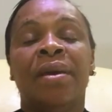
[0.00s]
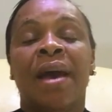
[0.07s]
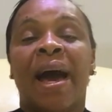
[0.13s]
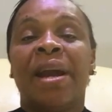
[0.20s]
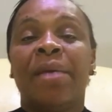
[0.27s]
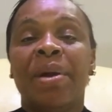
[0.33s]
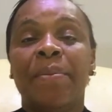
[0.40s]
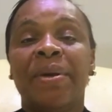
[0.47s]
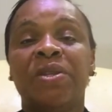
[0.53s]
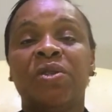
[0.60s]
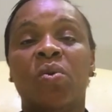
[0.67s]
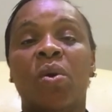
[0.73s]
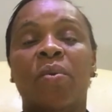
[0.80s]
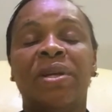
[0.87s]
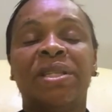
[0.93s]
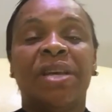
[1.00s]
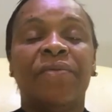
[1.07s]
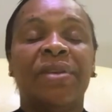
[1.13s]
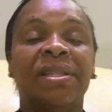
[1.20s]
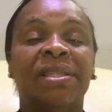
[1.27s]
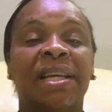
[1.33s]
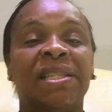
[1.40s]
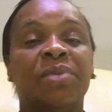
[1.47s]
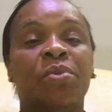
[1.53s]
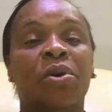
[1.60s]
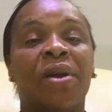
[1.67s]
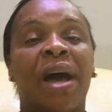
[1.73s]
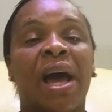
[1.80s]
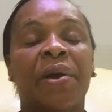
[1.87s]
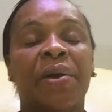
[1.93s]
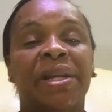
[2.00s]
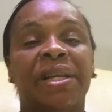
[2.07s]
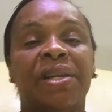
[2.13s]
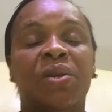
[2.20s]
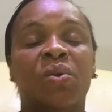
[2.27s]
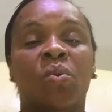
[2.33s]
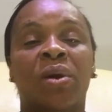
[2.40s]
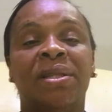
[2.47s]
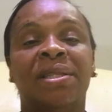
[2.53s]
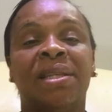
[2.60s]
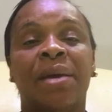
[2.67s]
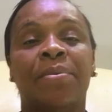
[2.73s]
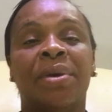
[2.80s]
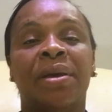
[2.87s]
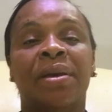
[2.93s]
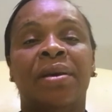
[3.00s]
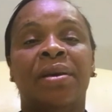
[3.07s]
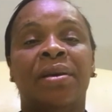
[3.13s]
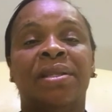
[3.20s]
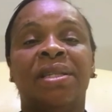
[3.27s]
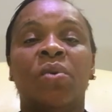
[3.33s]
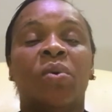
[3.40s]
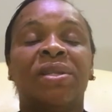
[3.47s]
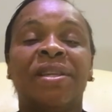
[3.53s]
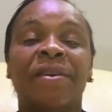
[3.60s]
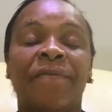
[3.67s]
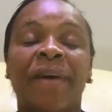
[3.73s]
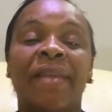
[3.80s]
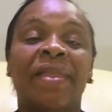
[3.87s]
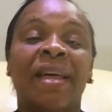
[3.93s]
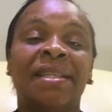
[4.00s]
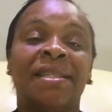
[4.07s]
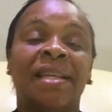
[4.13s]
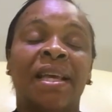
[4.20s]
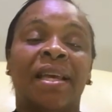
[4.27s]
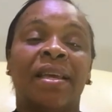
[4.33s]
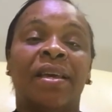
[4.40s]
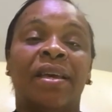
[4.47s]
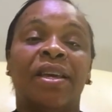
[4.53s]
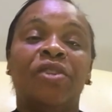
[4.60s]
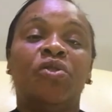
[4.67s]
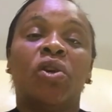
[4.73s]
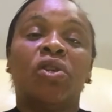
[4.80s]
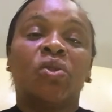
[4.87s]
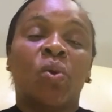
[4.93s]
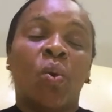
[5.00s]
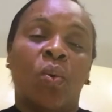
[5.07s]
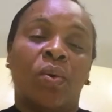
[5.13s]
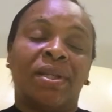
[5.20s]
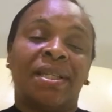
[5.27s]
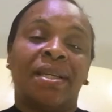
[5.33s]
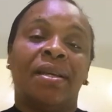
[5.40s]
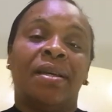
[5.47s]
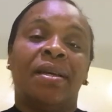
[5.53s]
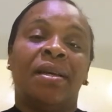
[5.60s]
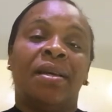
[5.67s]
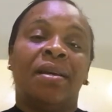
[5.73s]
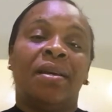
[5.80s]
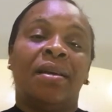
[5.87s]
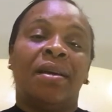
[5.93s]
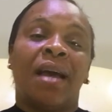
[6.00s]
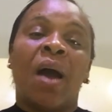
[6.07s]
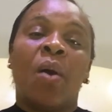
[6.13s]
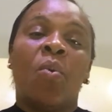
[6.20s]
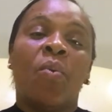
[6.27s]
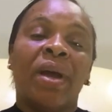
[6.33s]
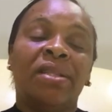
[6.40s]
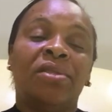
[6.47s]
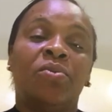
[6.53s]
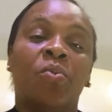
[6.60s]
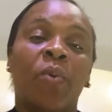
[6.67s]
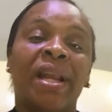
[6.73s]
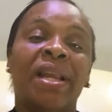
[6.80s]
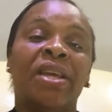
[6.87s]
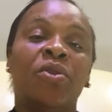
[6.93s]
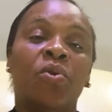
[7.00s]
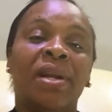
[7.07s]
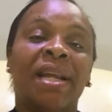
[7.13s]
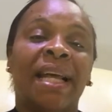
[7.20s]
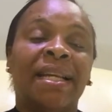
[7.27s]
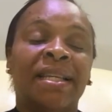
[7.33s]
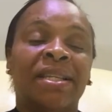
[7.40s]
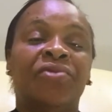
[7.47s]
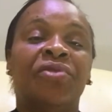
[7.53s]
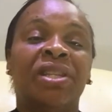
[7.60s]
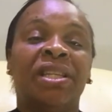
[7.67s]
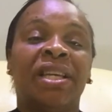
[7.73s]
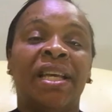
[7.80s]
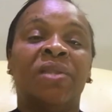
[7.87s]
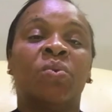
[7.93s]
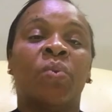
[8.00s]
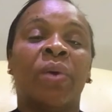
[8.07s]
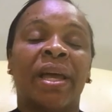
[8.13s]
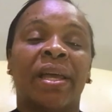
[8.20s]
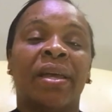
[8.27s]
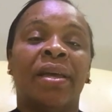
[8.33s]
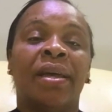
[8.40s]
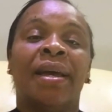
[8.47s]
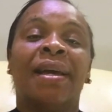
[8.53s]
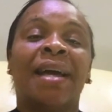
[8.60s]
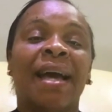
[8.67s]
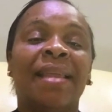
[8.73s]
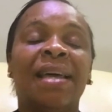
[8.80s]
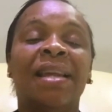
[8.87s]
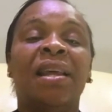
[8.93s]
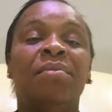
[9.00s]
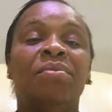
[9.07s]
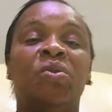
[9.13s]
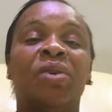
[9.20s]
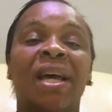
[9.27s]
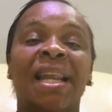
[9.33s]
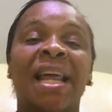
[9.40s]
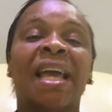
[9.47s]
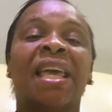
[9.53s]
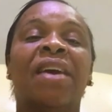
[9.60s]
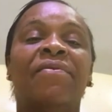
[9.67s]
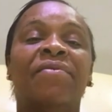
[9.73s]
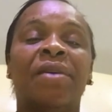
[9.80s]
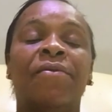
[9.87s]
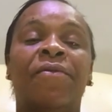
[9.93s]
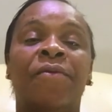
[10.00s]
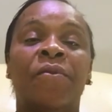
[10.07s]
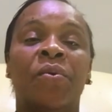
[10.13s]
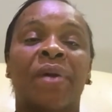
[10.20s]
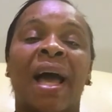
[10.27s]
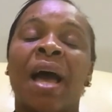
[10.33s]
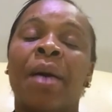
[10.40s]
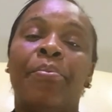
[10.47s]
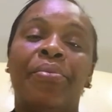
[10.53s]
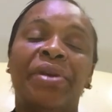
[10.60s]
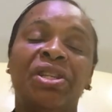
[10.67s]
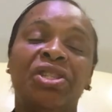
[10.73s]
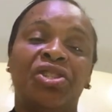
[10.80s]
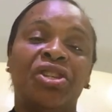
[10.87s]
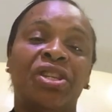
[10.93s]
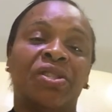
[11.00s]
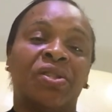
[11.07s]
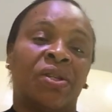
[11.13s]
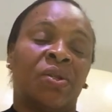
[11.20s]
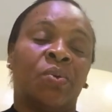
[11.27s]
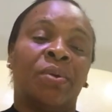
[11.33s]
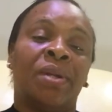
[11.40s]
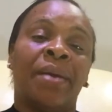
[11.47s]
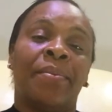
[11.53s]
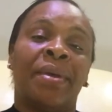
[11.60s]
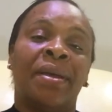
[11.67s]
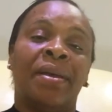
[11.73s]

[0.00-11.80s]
I remember someone was giving testimony on how he did it one time. See, it was a Father's Day. He just cooked and went where they know that the street kids were, gathered them together and gave them food and preached Jesus to them.